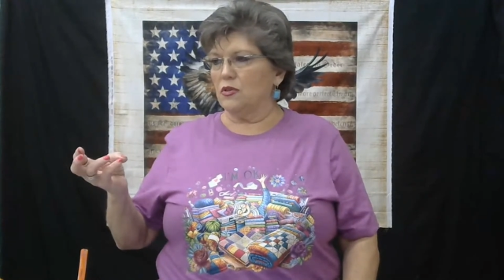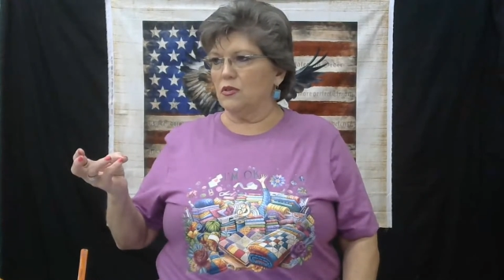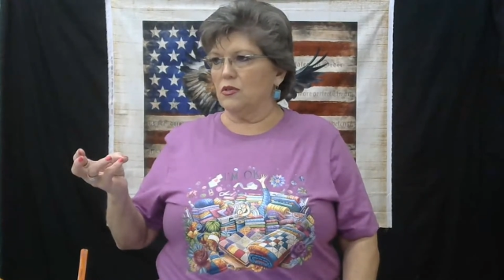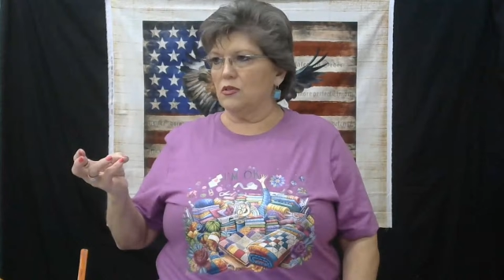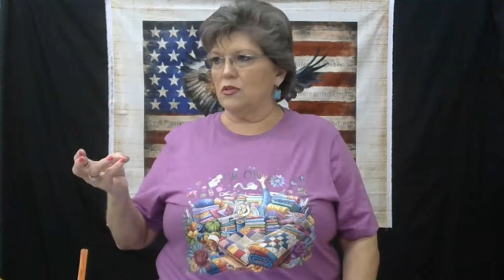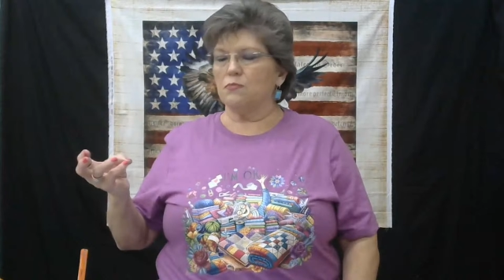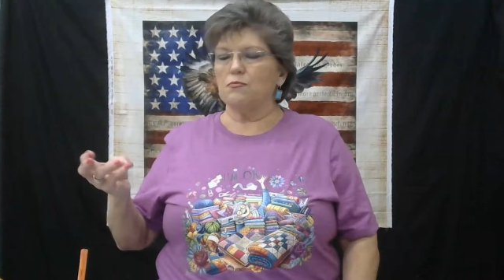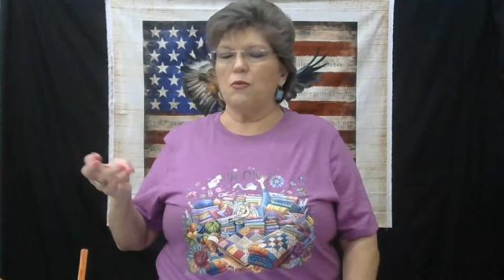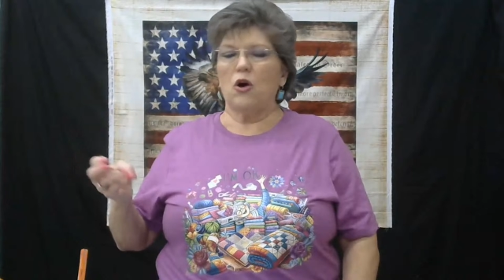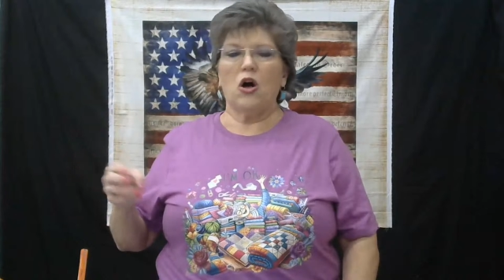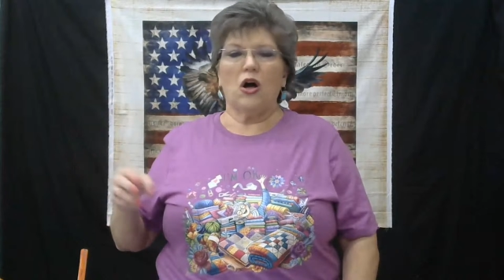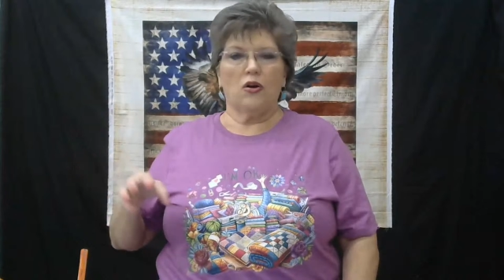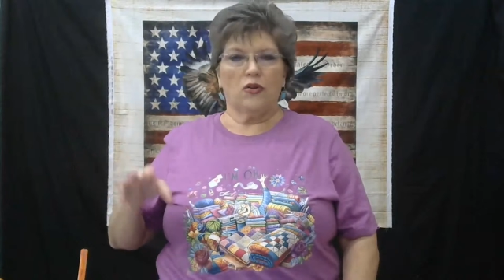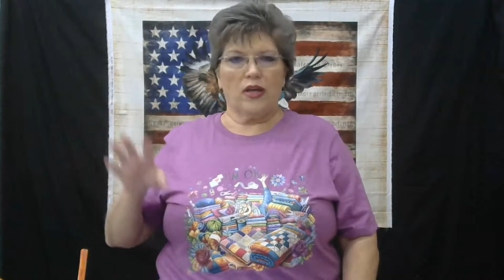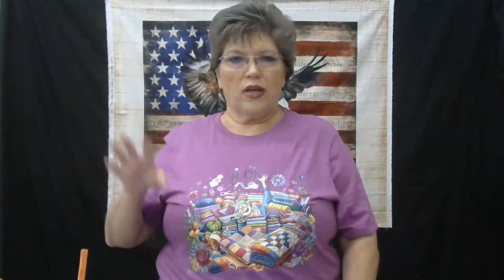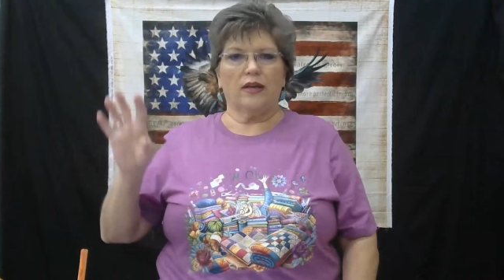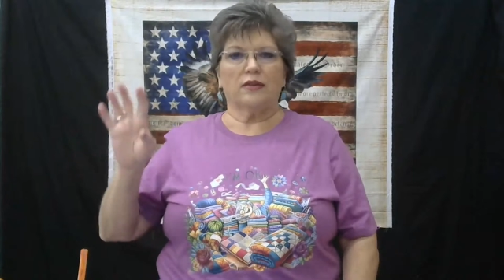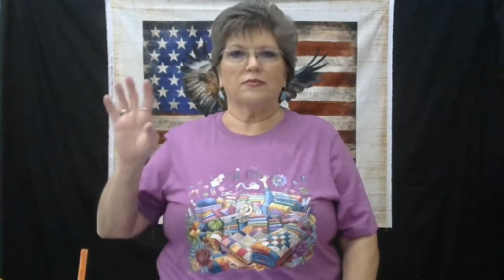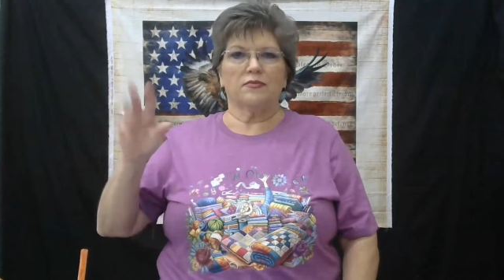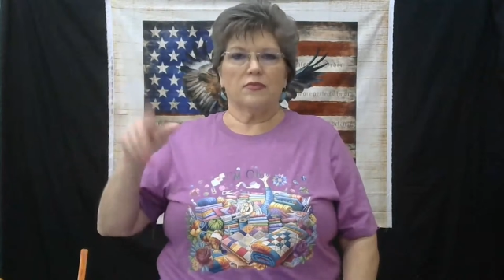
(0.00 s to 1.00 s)
small.
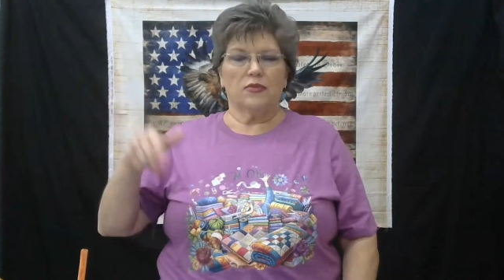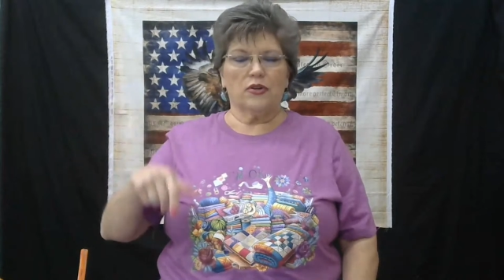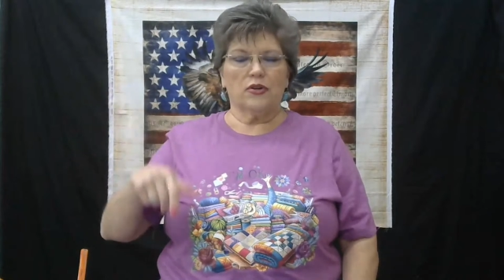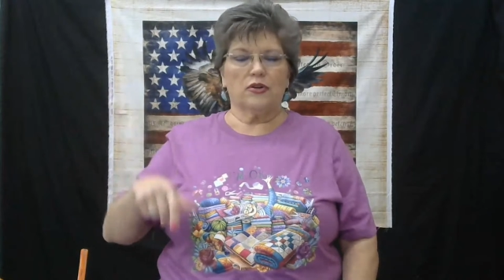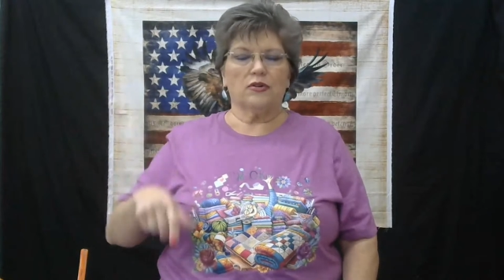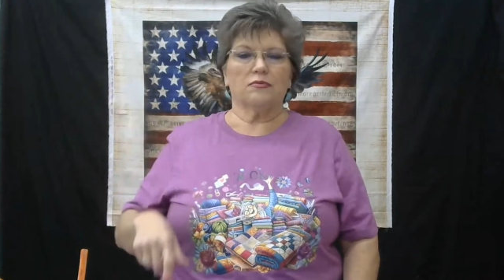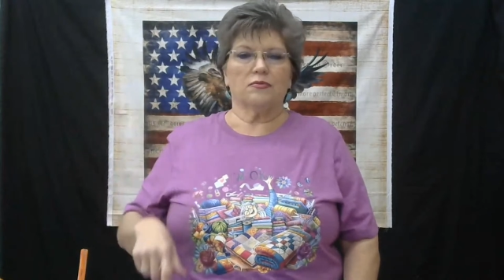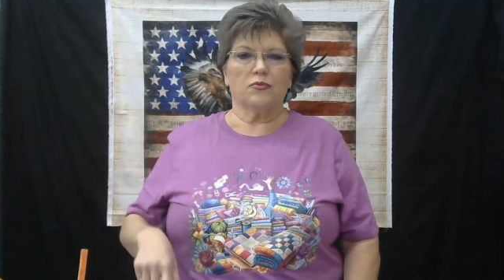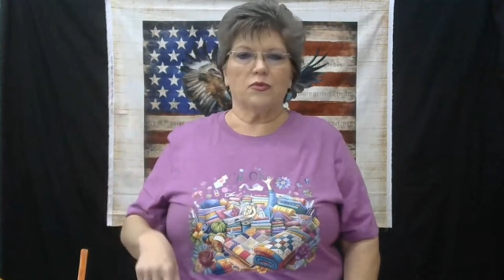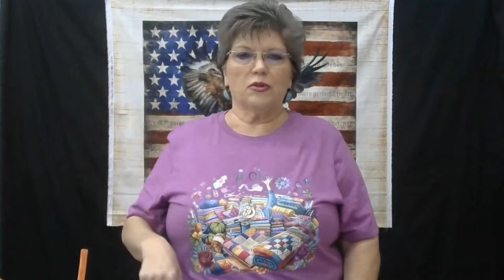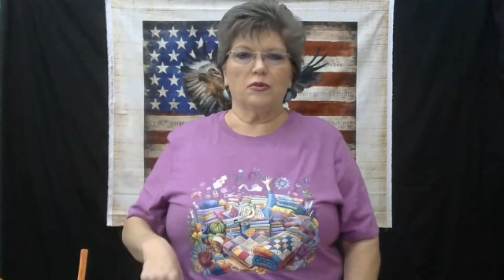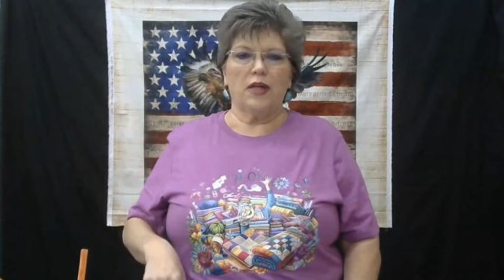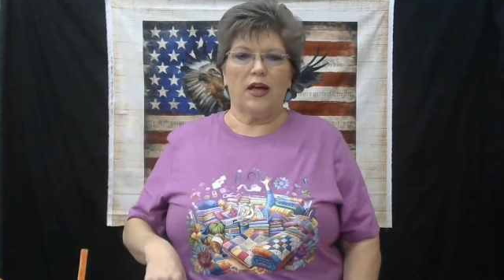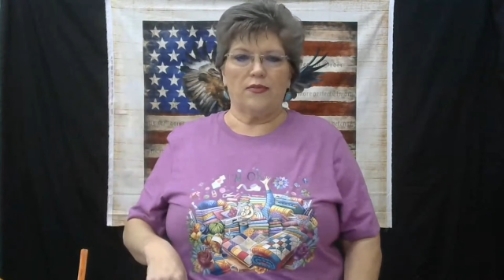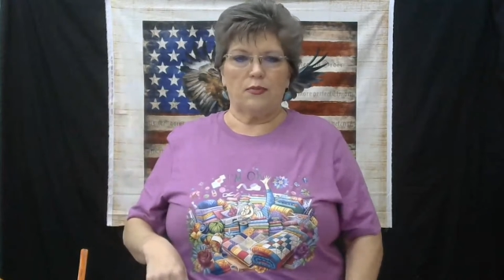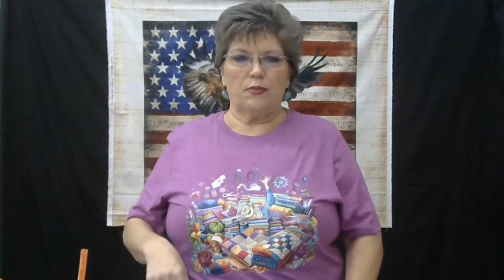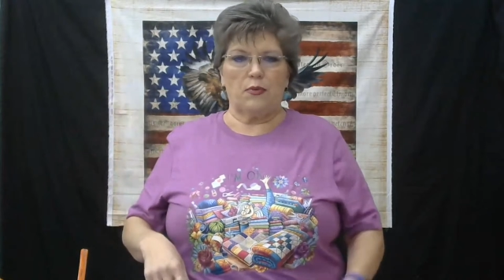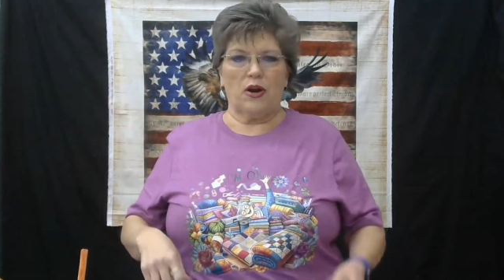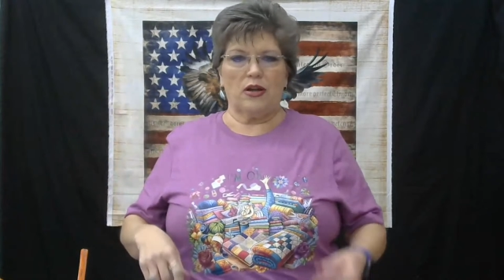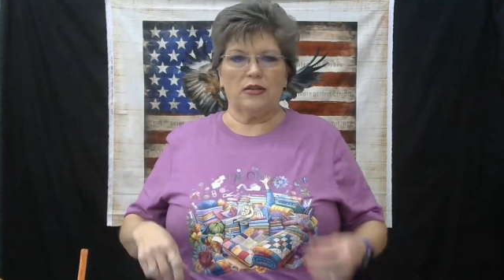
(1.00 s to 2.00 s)
Okay, we'll have
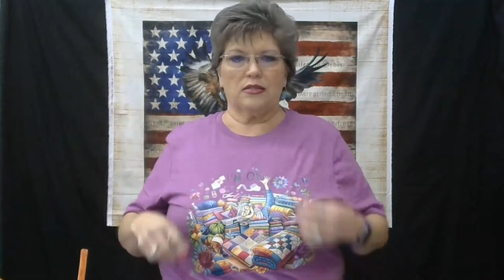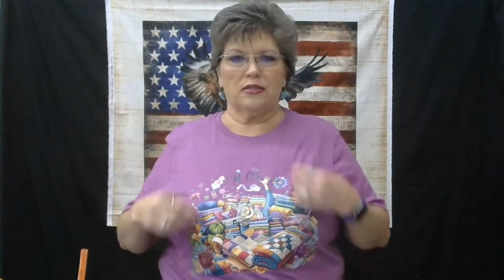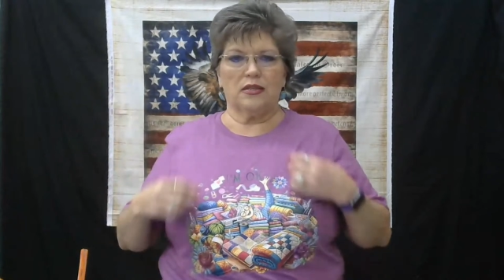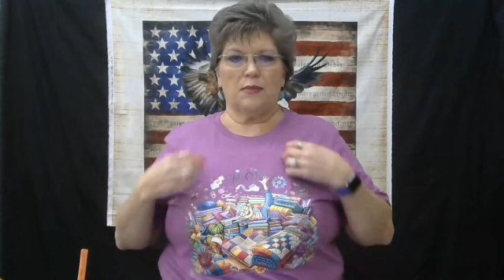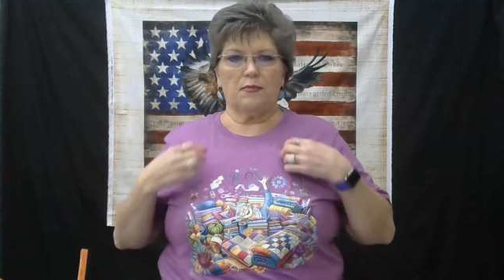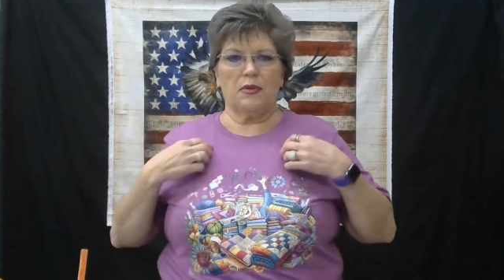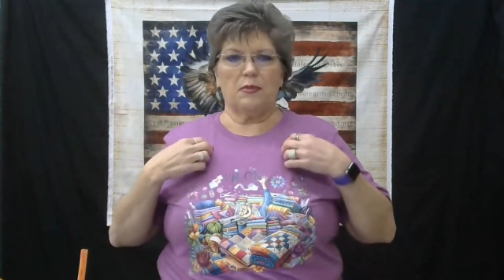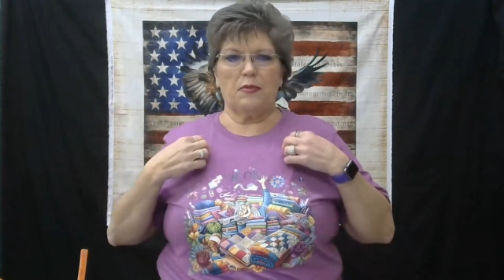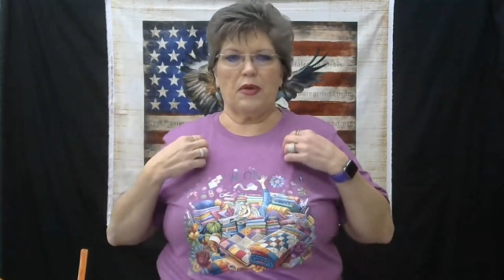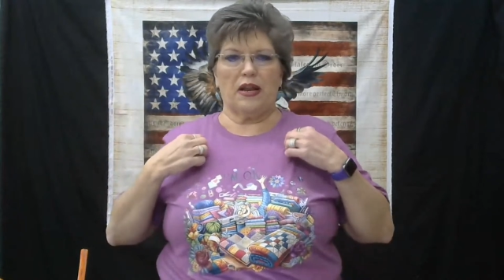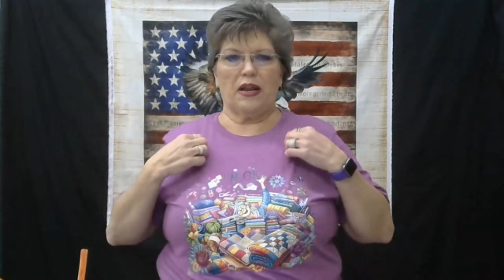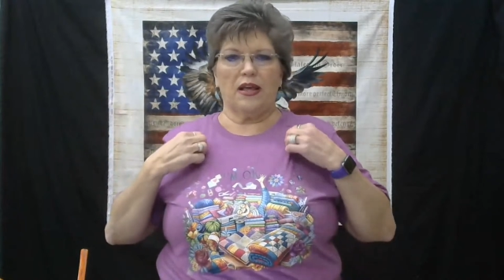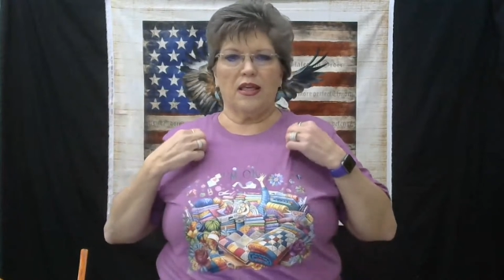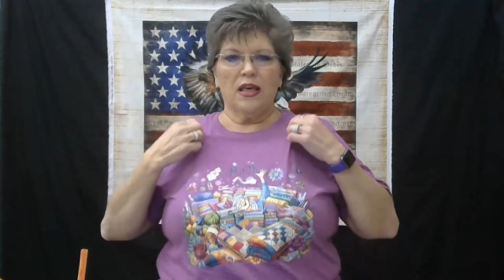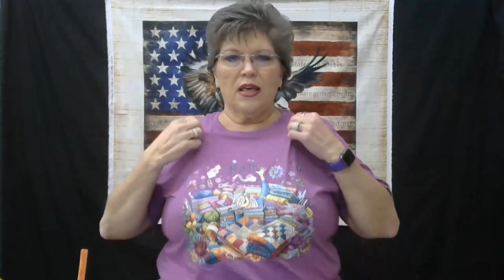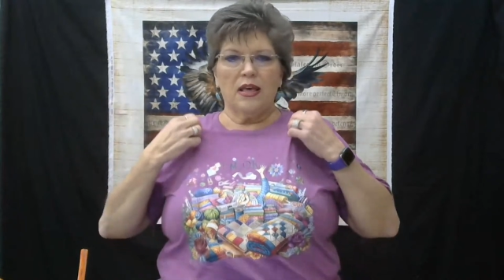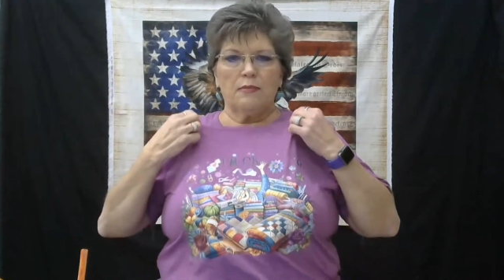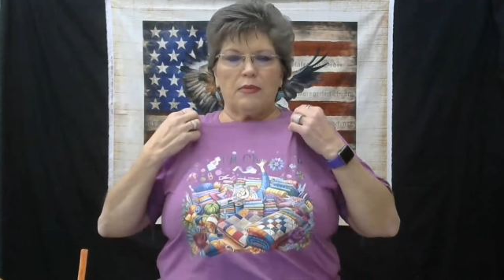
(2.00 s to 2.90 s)
the prices up in a minute.